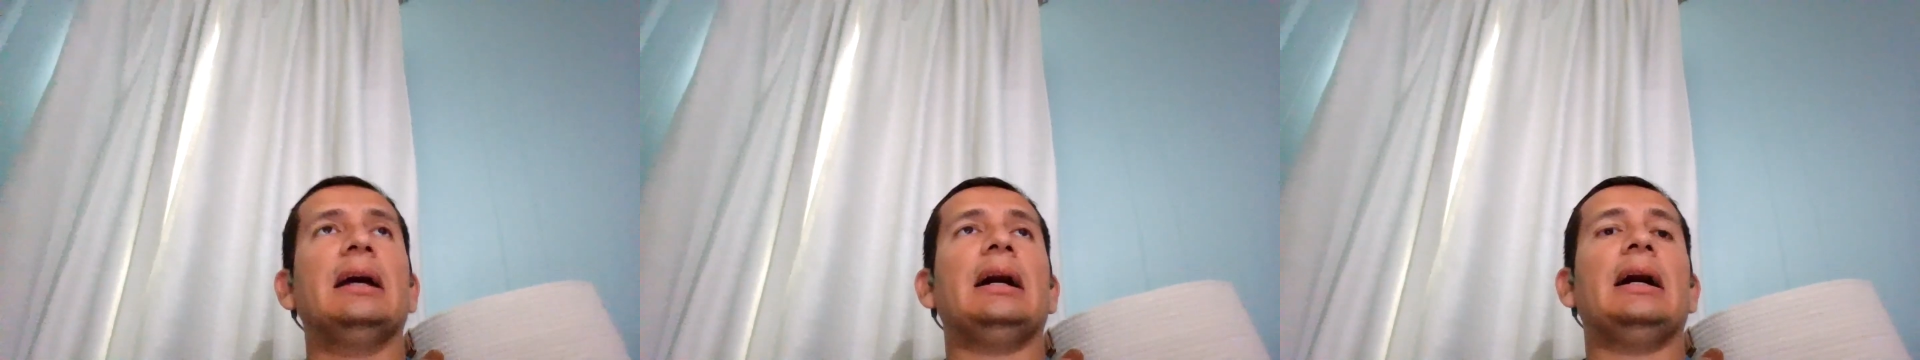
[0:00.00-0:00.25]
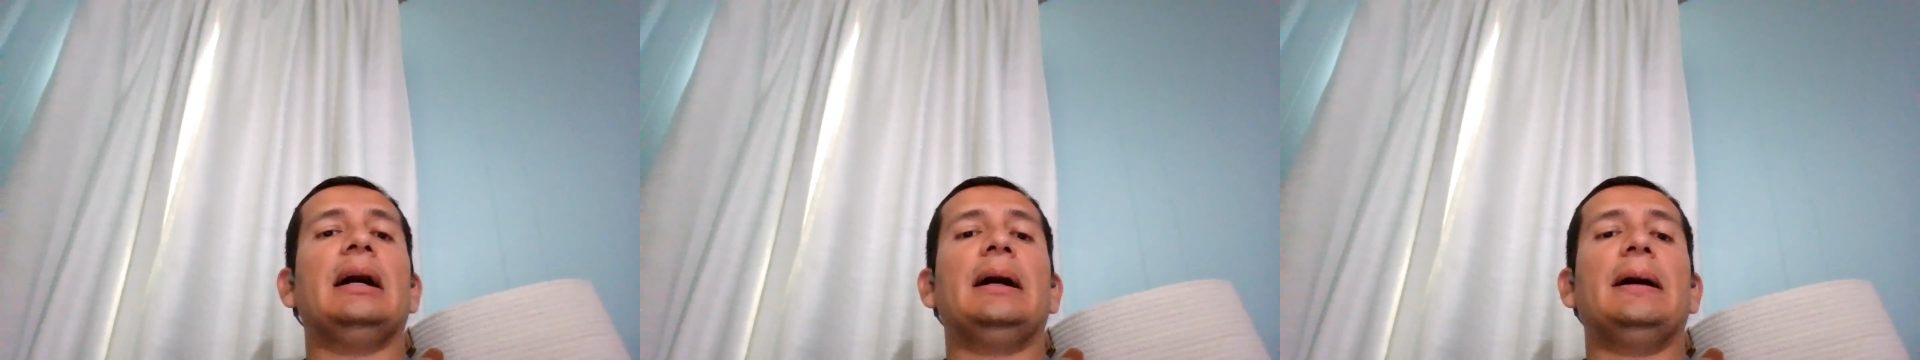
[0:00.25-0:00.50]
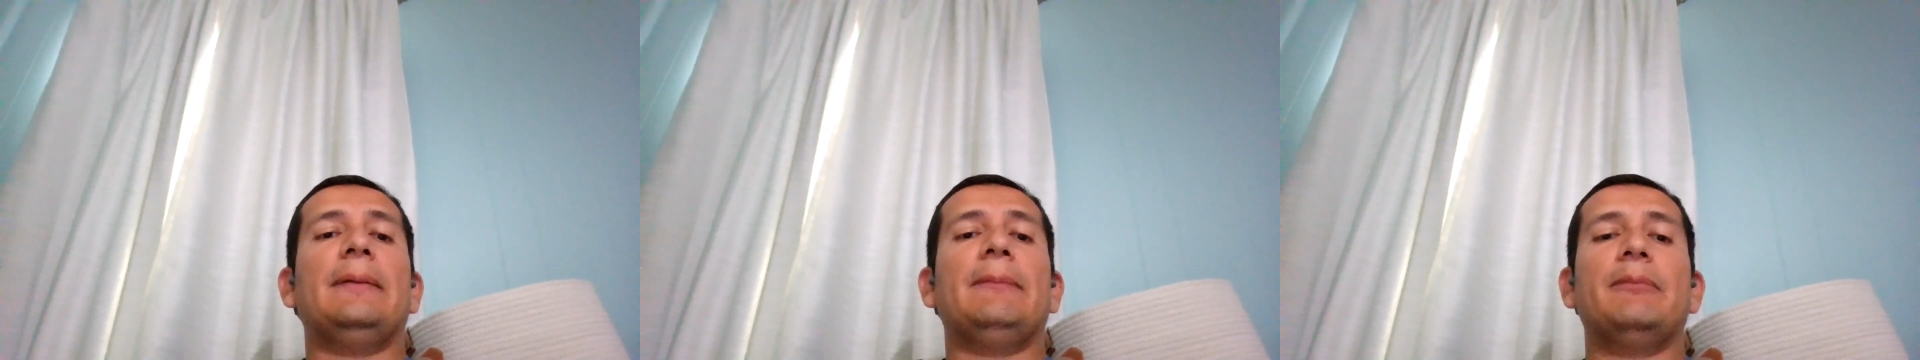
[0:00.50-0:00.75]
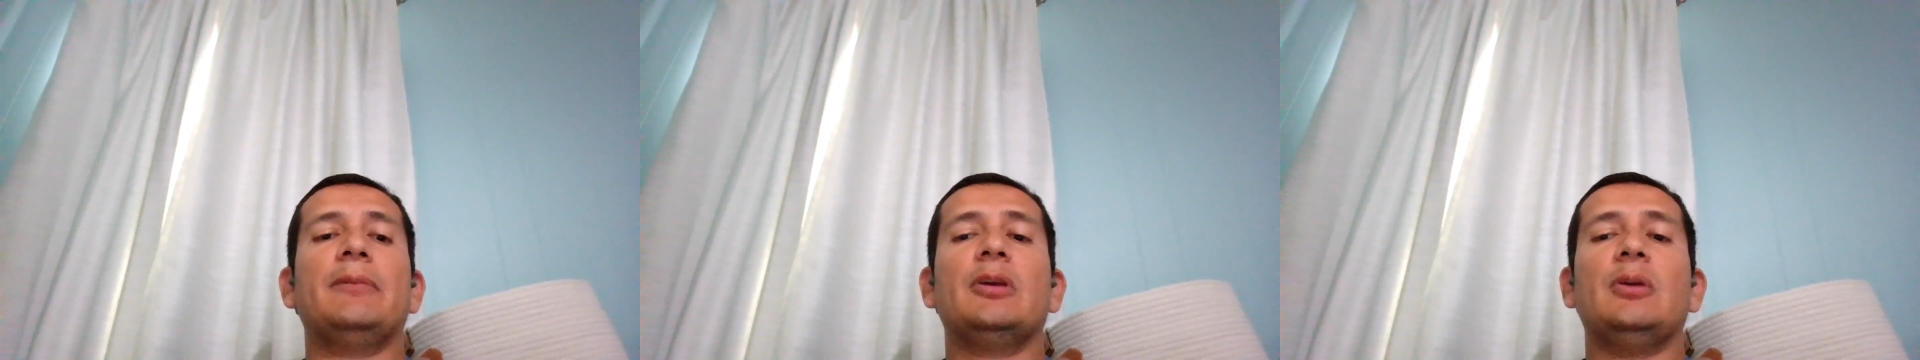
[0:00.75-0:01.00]

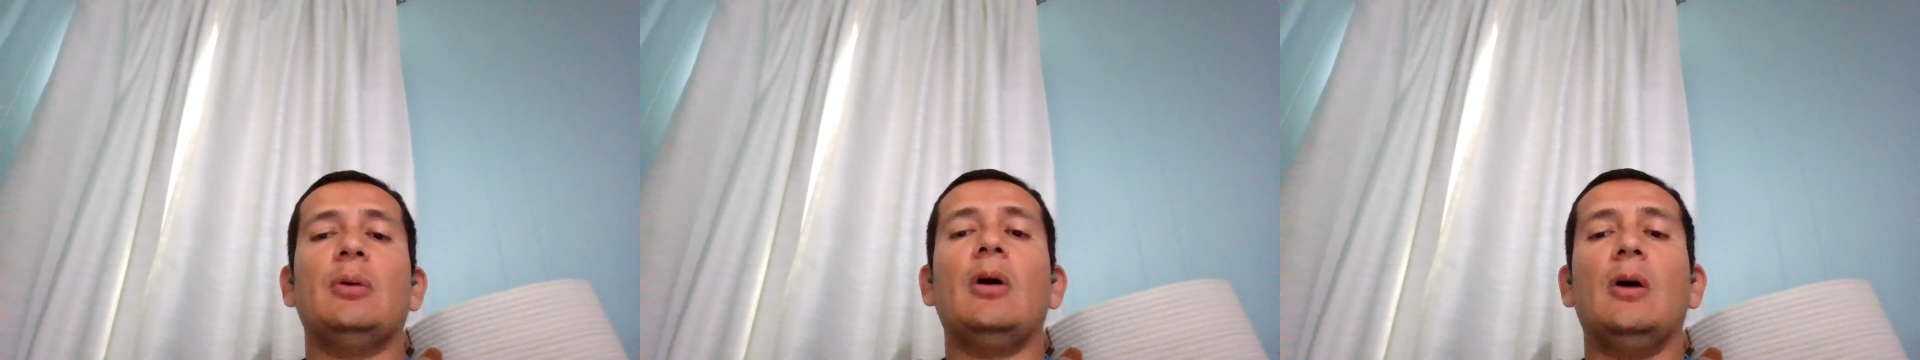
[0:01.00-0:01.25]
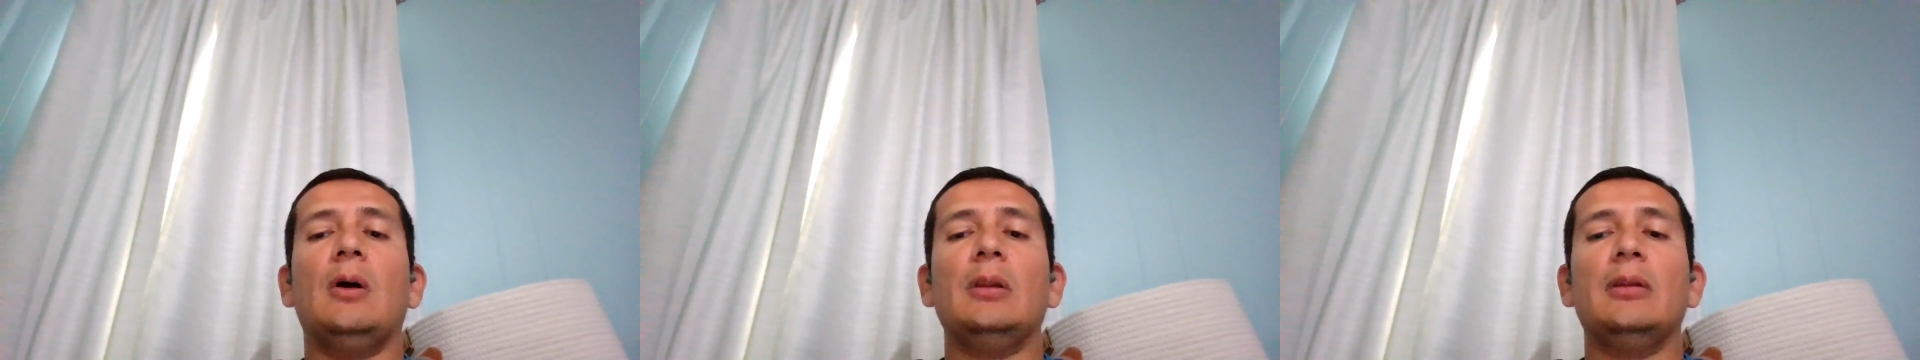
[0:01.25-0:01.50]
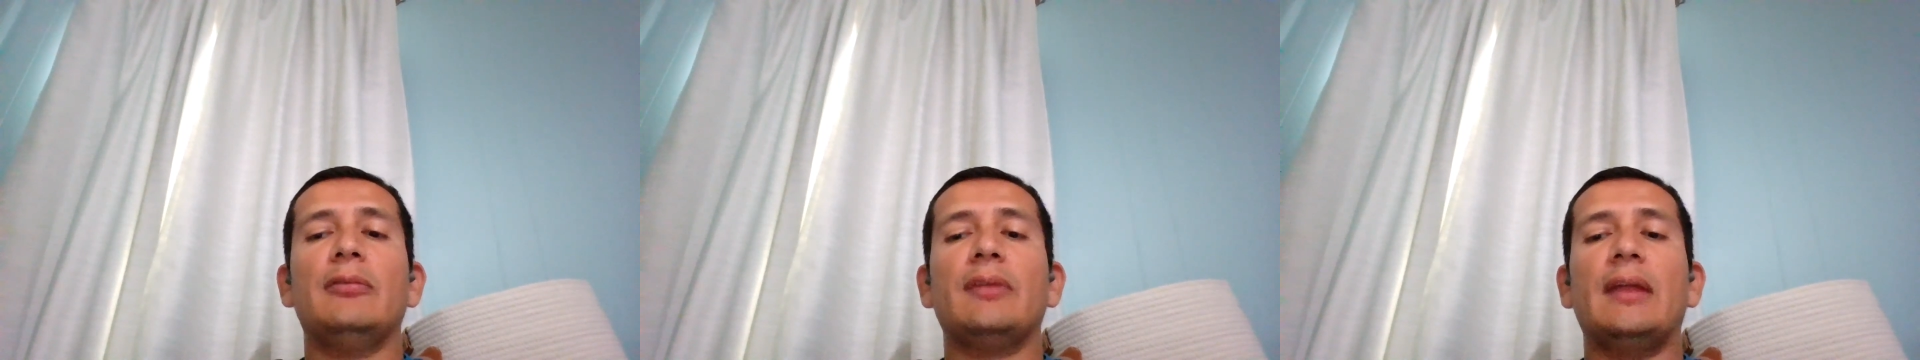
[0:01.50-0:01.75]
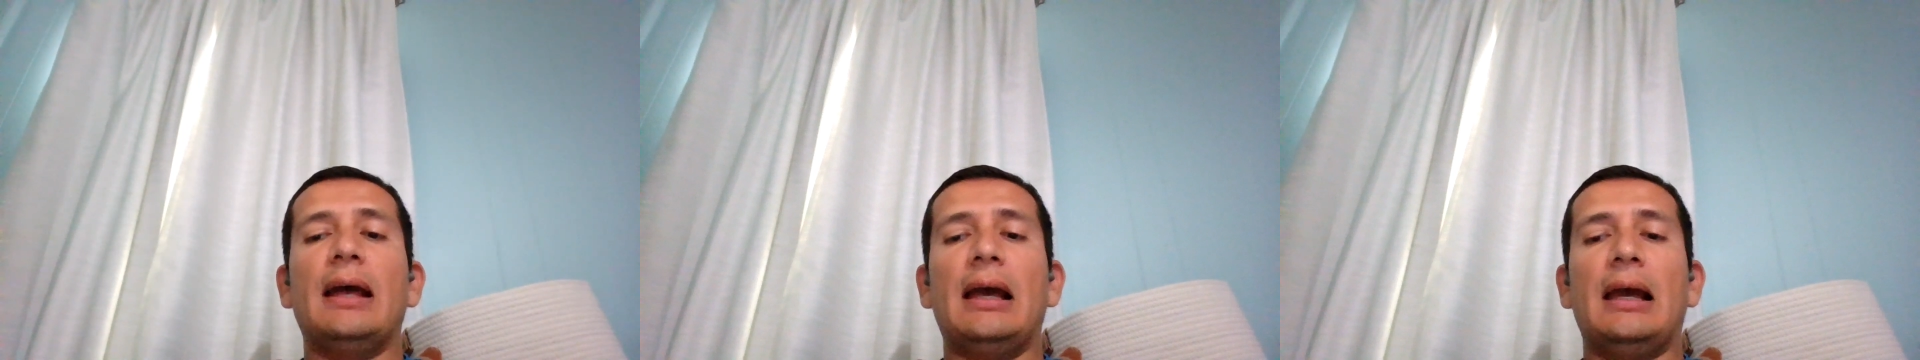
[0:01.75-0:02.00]
All of
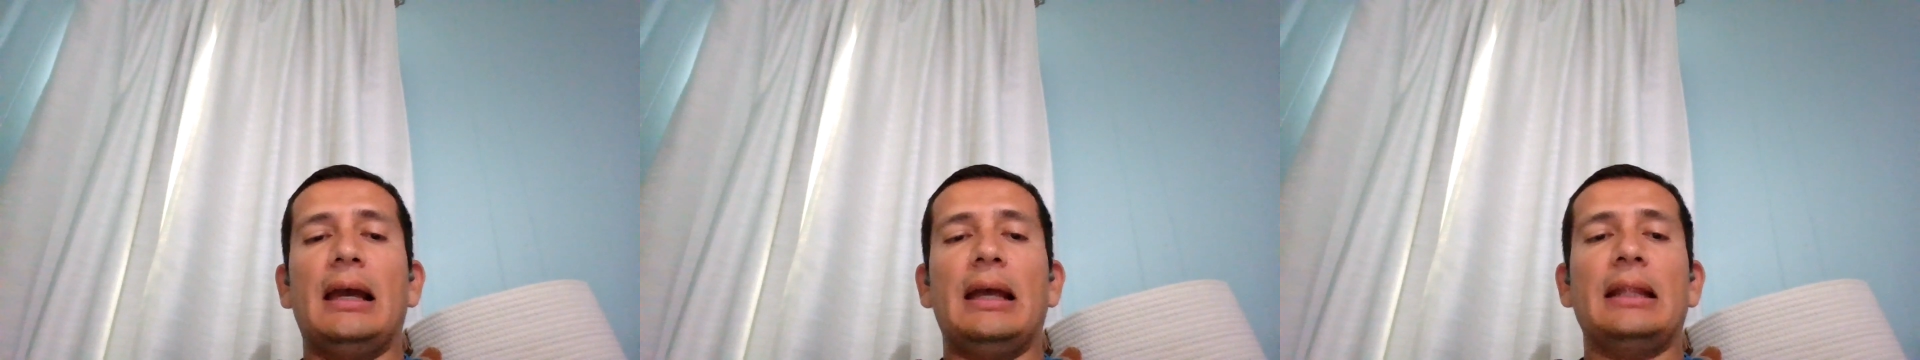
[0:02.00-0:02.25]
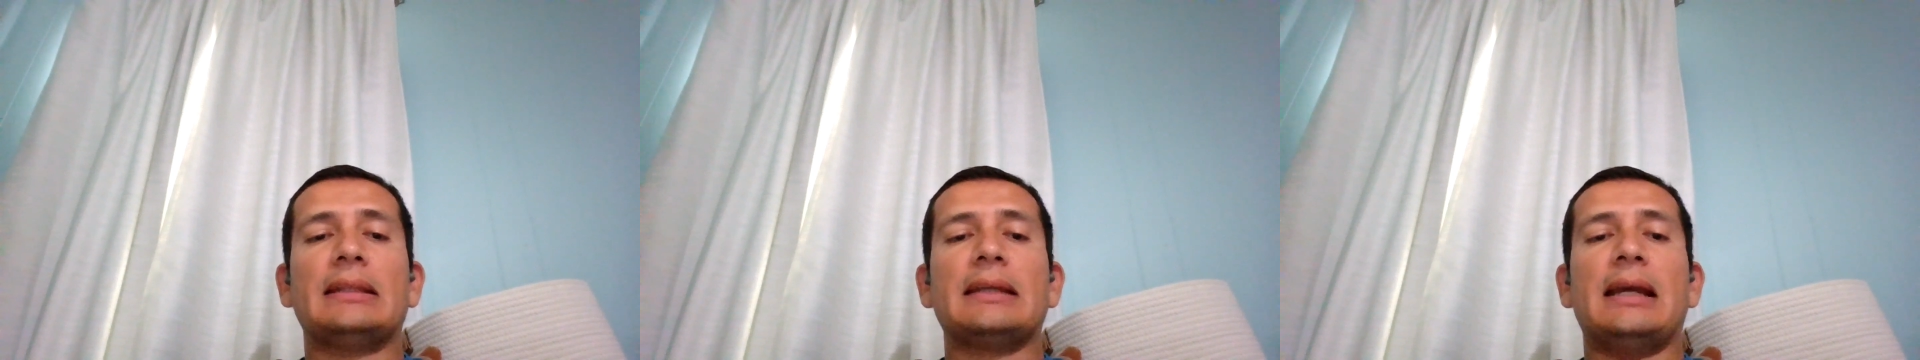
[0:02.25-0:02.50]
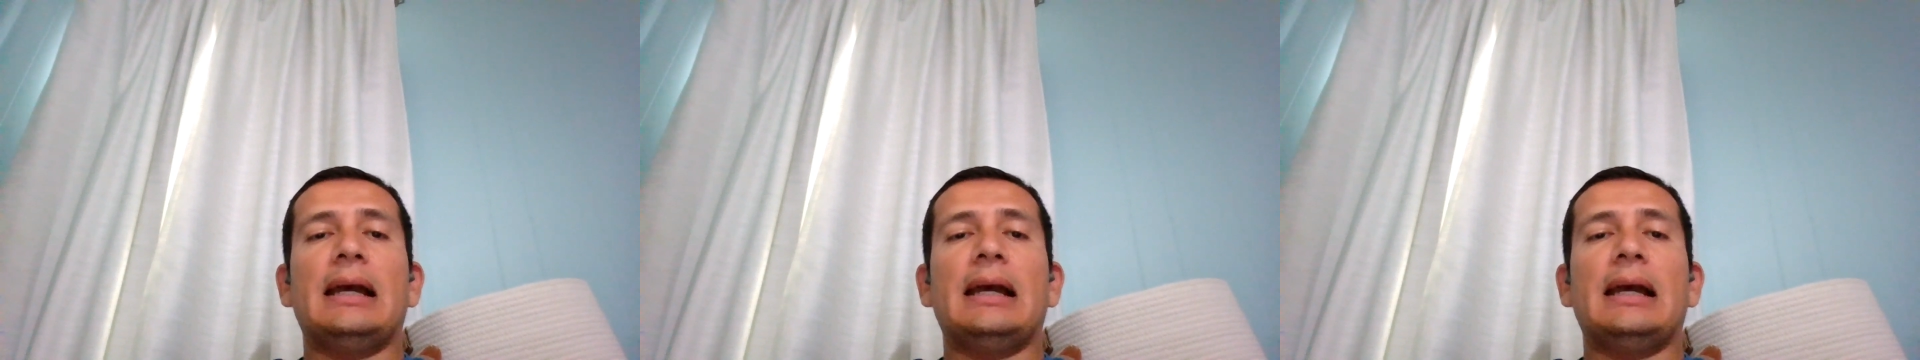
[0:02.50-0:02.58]
that